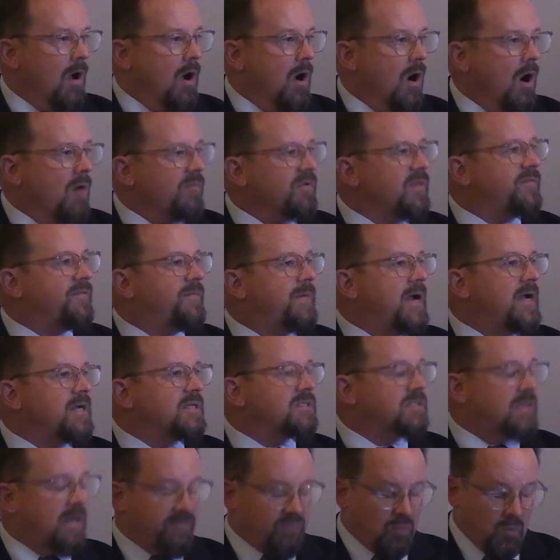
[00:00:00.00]
Over the
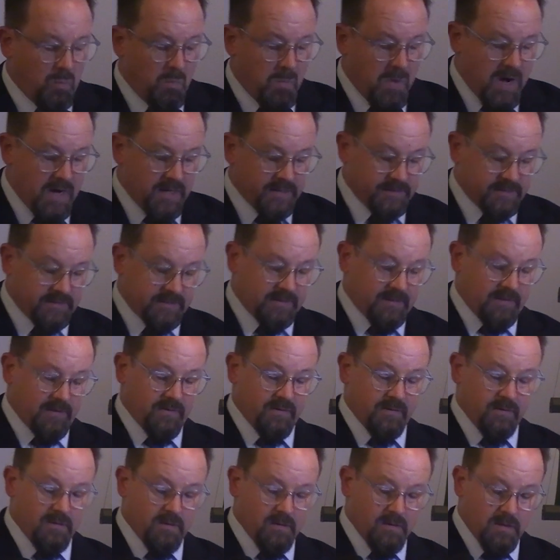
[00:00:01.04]
past several months,
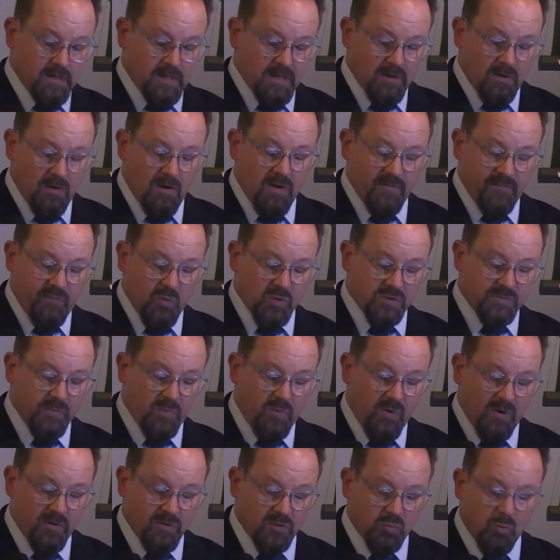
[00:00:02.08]
law enforcement
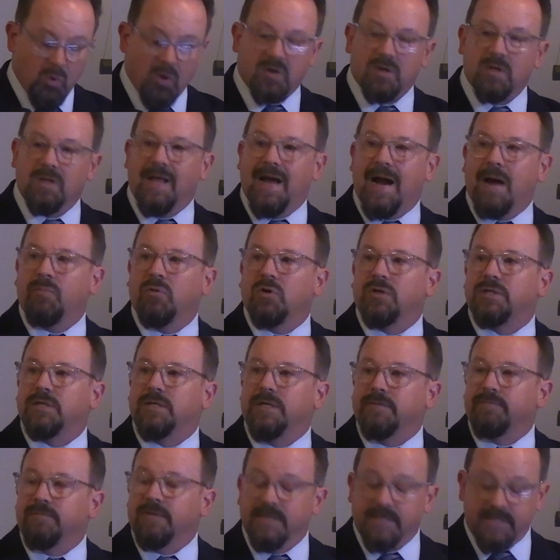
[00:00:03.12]
partners worked
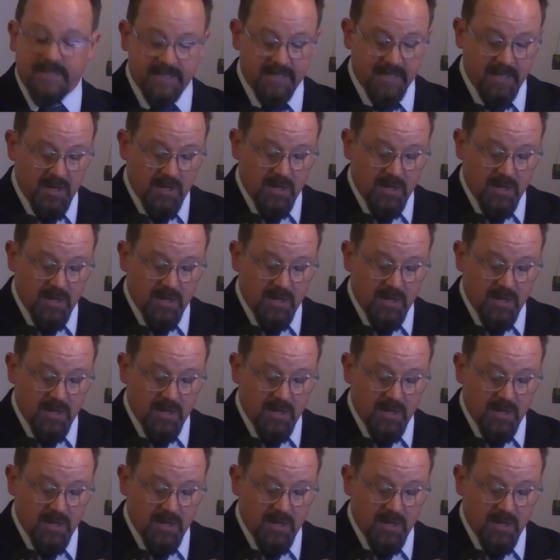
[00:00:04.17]
collaboratively